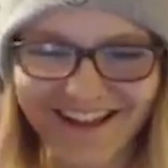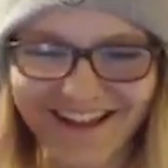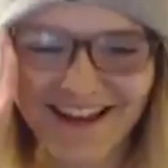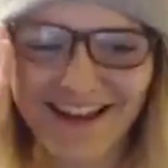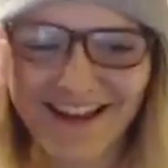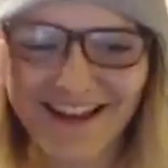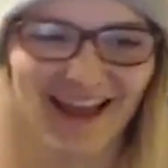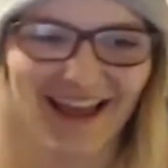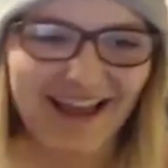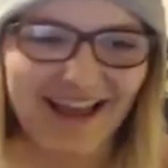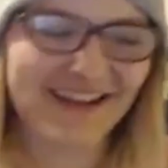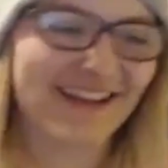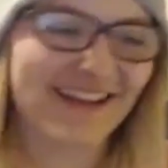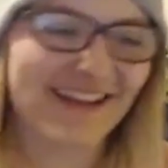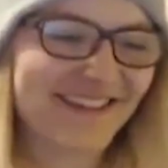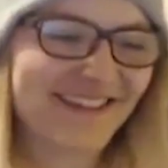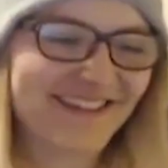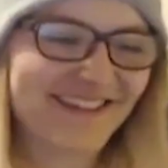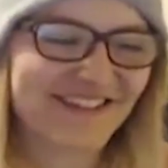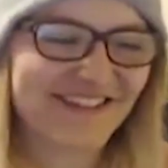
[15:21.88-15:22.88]
And
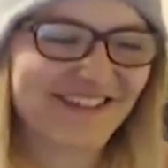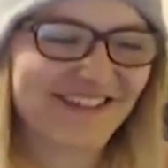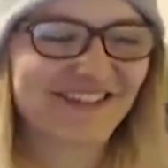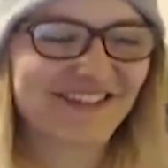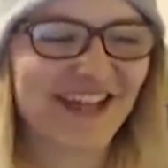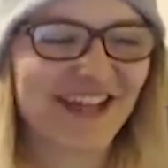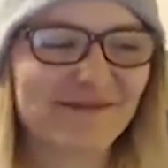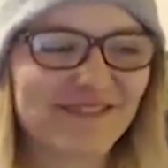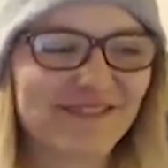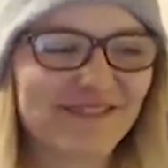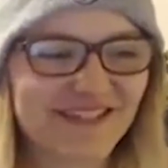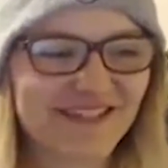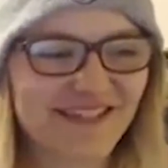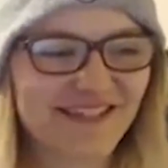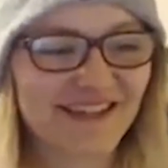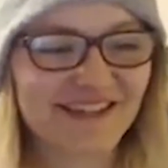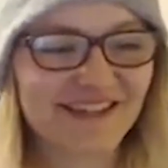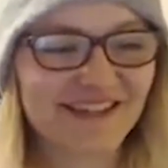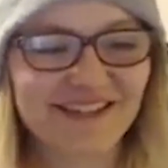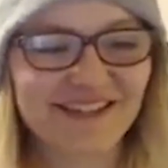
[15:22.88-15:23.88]
it's just a shame to
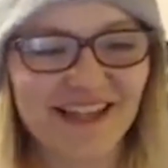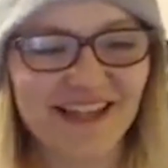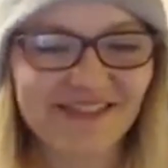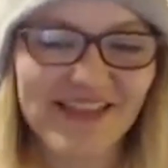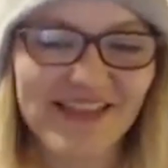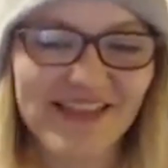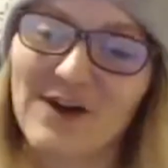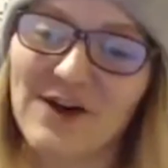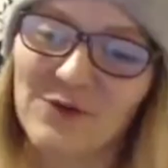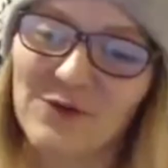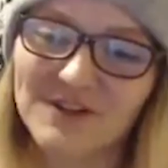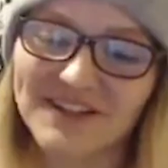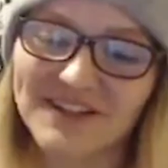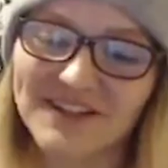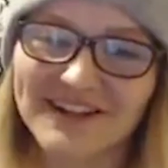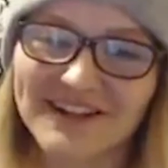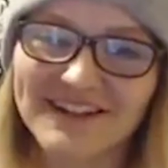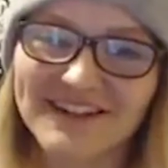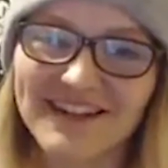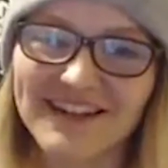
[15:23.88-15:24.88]
see it's in that
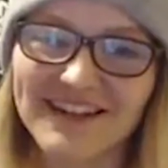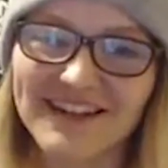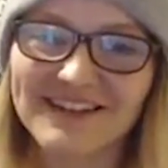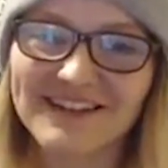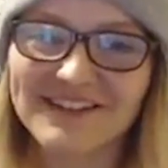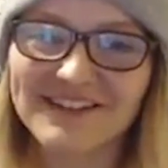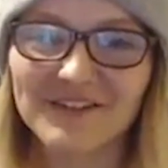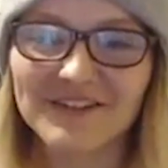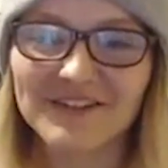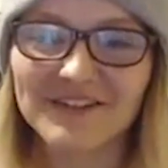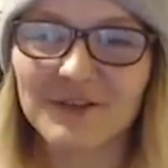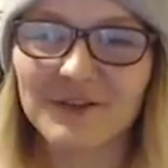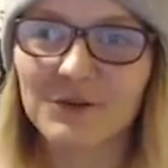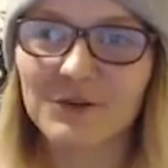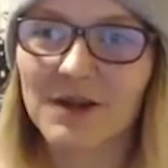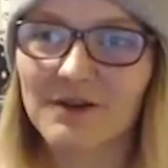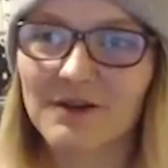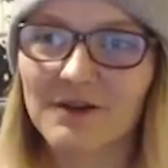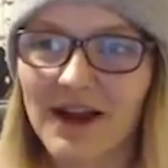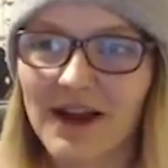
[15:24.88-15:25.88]
order and it's not the other
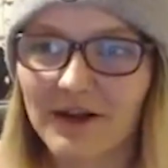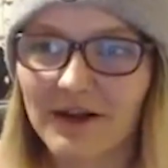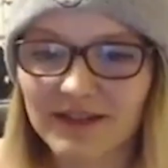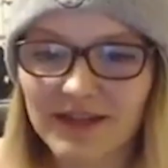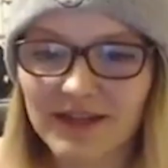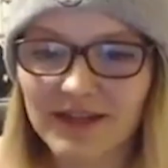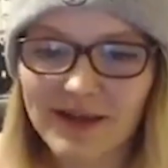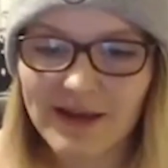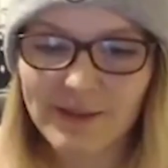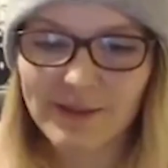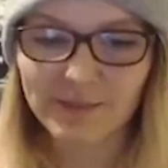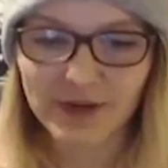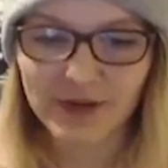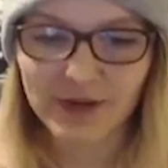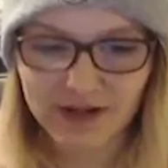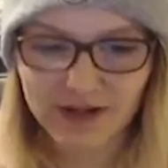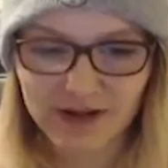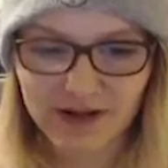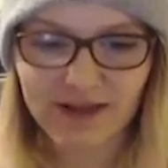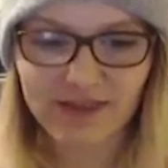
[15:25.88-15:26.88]
way around.
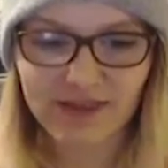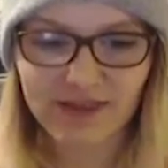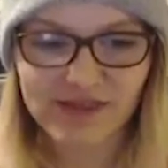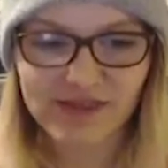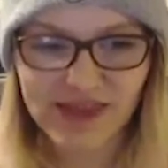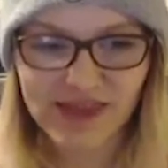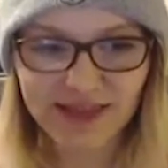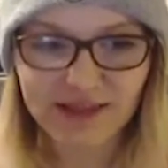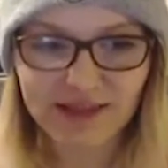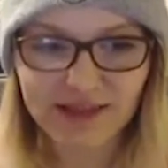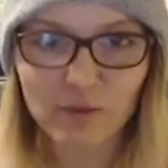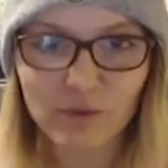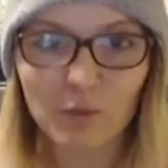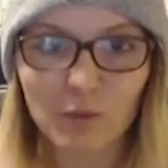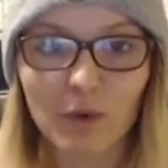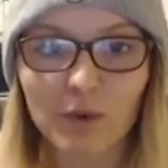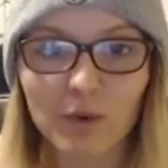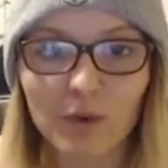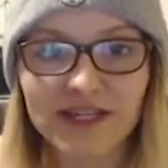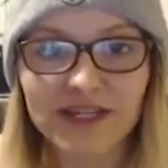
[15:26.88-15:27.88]
But I think
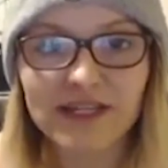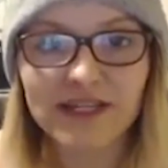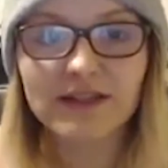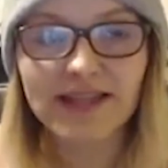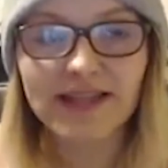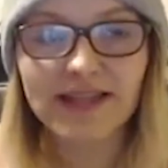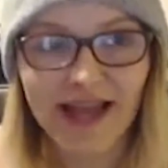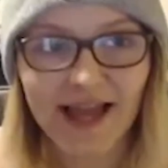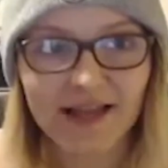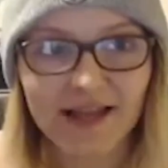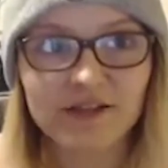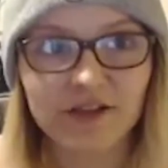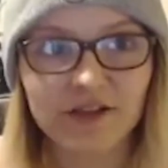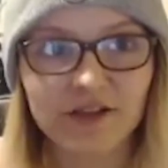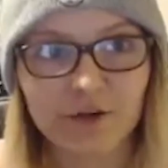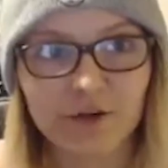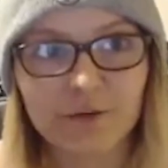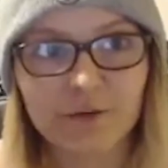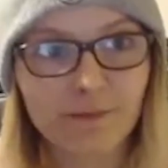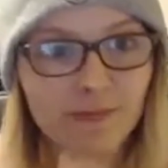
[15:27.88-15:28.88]
what we can
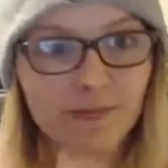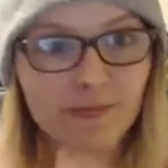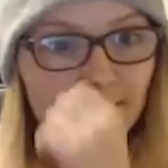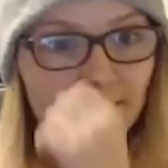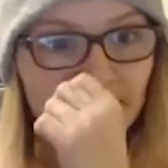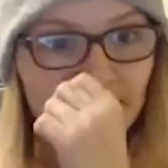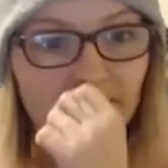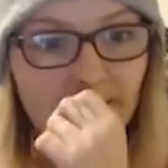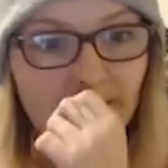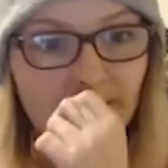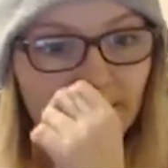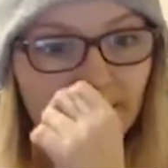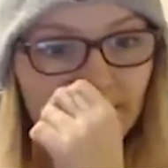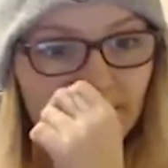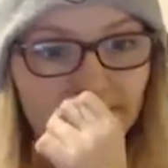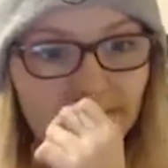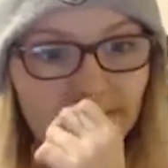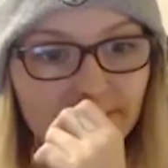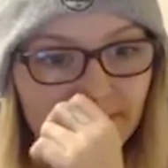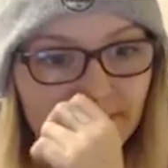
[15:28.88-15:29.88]
do,
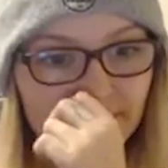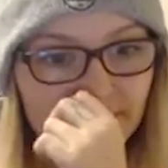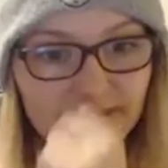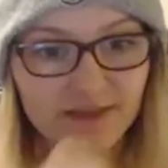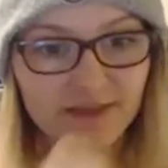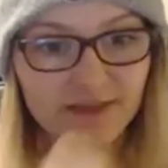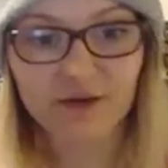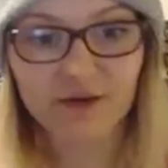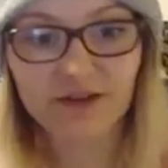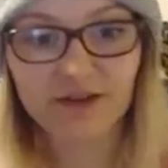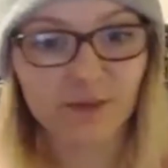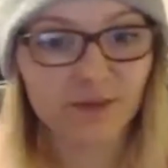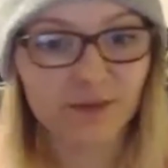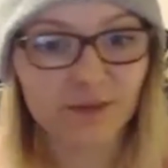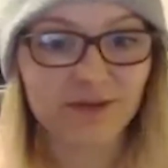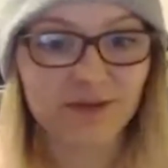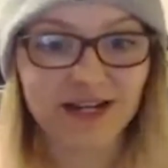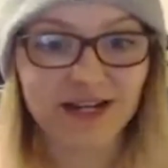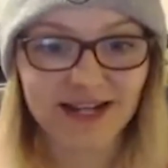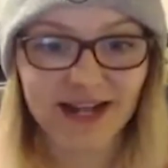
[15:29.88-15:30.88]
the only thing
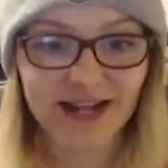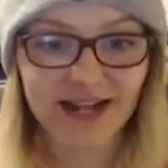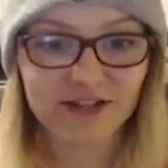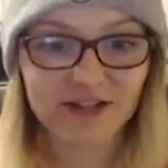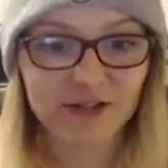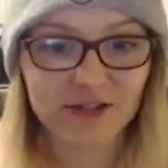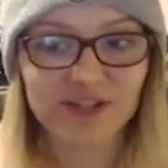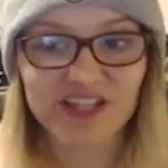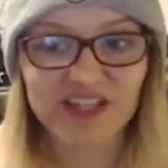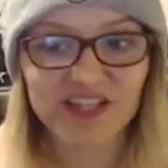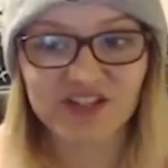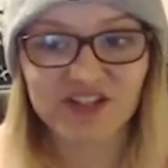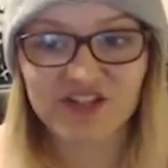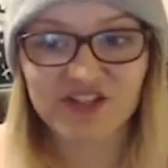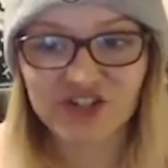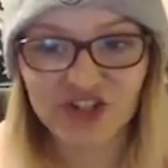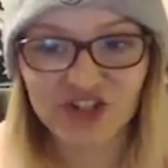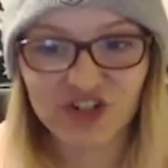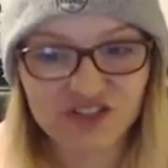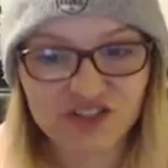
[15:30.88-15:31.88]
we really can do, is
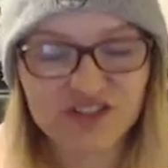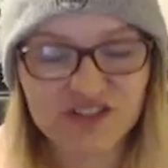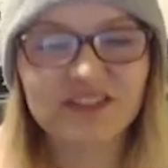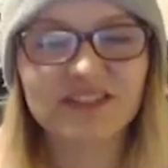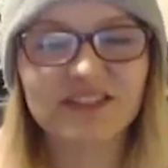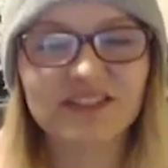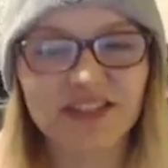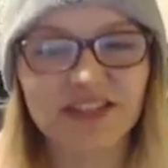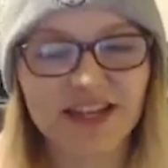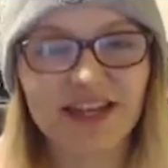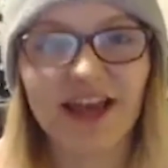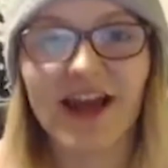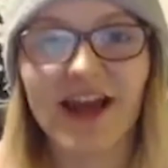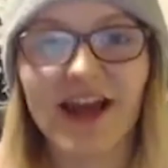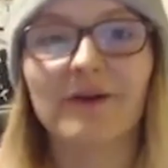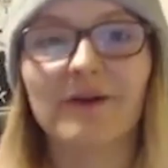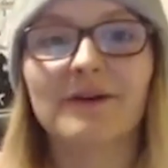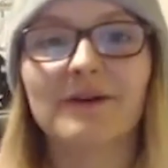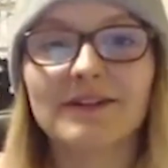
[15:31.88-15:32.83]
just stick it out.